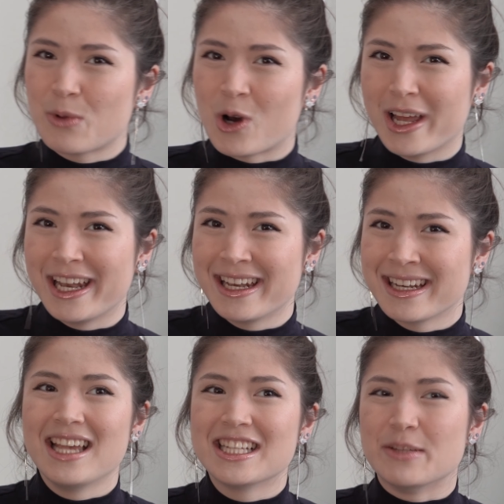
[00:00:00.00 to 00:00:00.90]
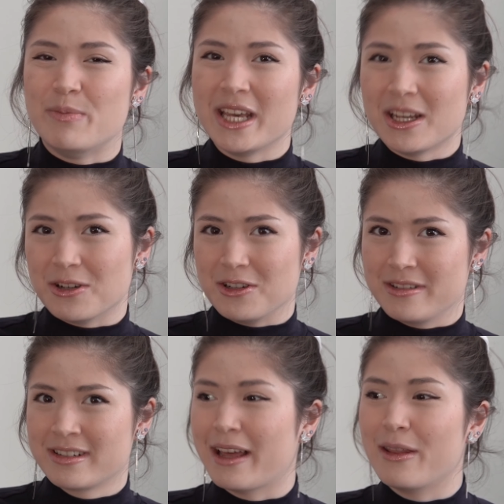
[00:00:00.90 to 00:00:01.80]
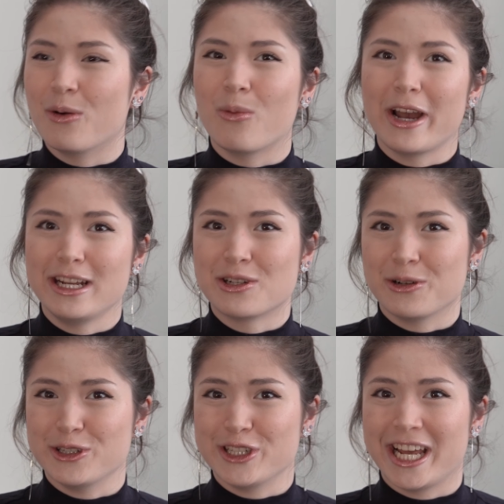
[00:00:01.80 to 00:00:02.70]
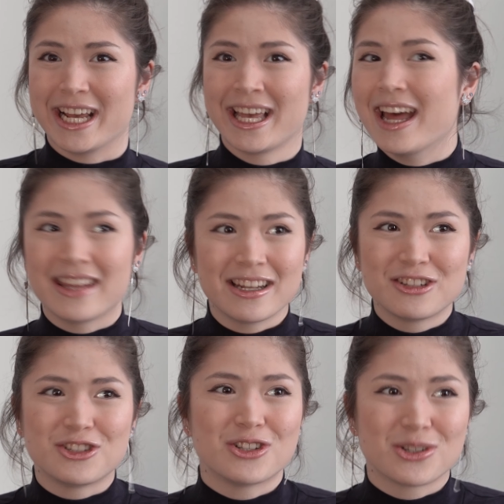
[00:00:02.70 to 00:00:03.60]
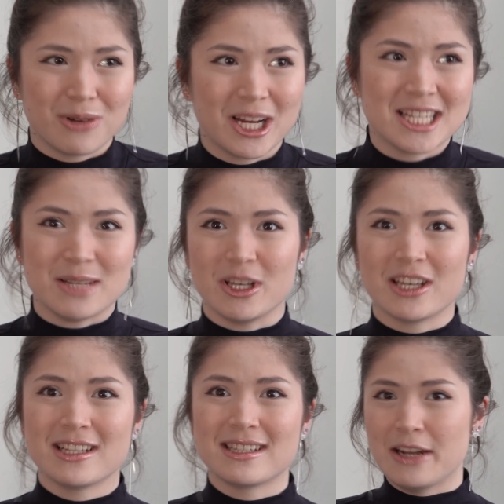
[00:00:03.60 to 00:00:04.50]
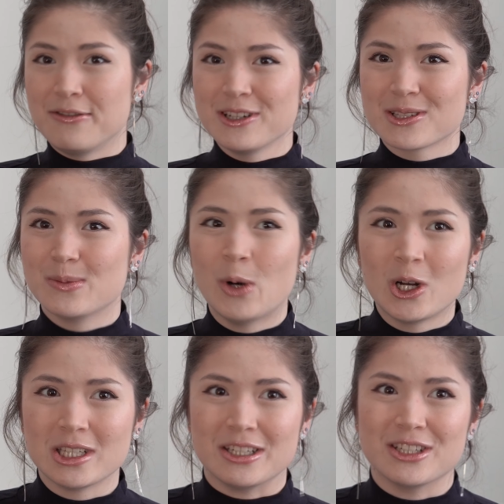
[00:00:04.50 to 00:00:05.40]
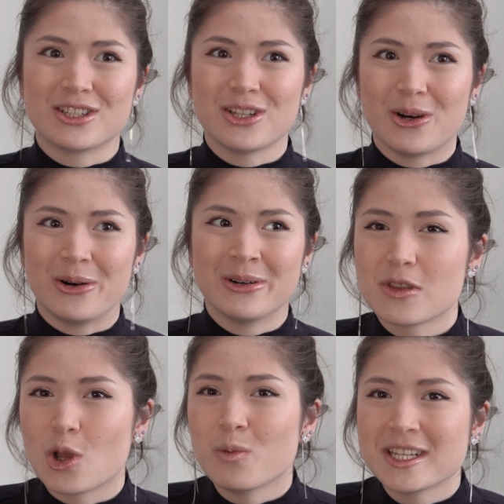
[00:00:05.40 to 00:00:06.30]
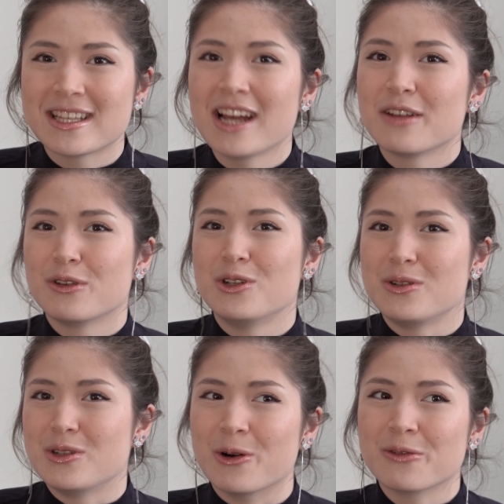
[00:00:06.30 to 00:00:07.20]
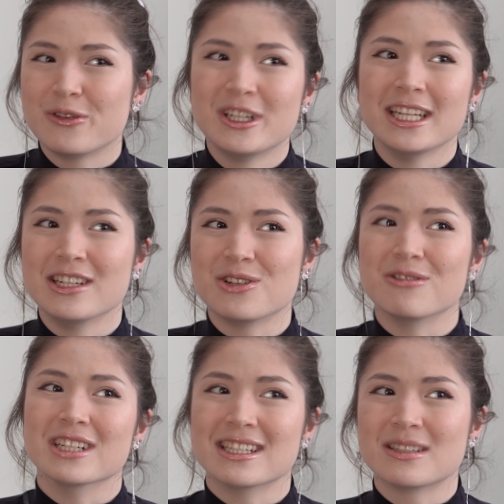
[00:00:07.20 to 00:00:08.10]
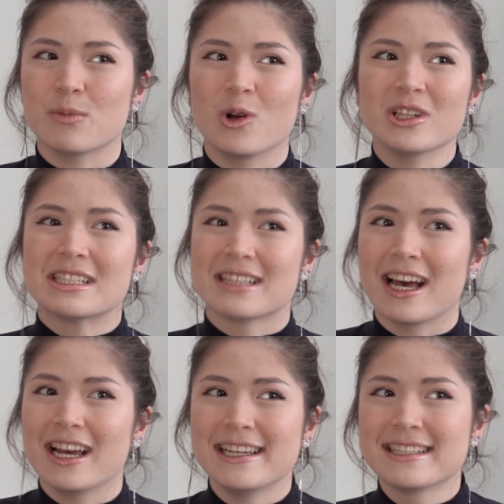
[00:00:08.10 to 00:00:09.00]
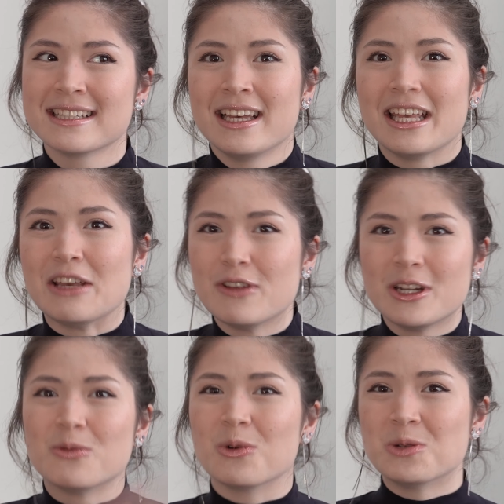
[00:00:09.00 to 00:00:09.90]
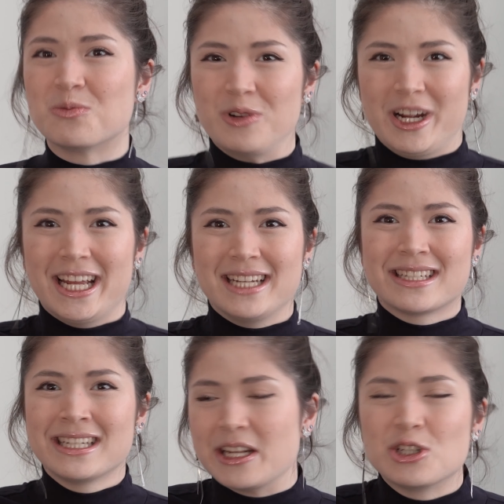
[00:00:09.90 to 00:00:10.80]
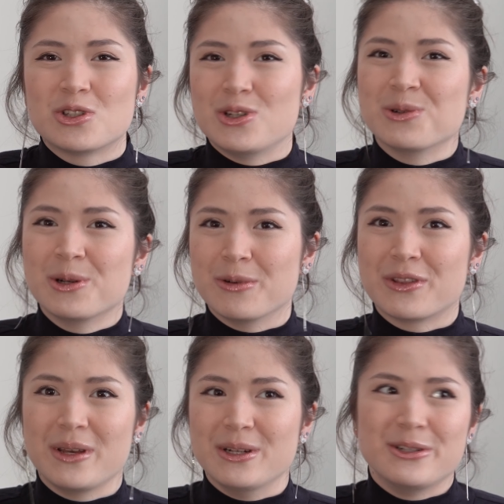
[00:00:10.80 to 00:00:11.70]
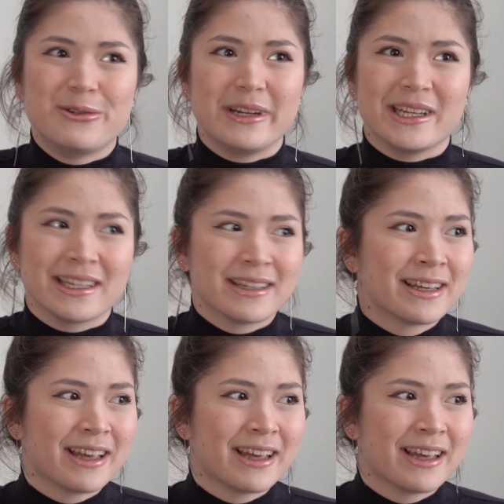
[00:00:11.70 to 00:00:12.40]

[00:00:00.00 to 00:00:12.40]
one is bigger than the white turtleneck and that is just crazy because it feels smaller so don't be sad if you don't fit into a smaller size even in one brand, they just don't know what they're doing.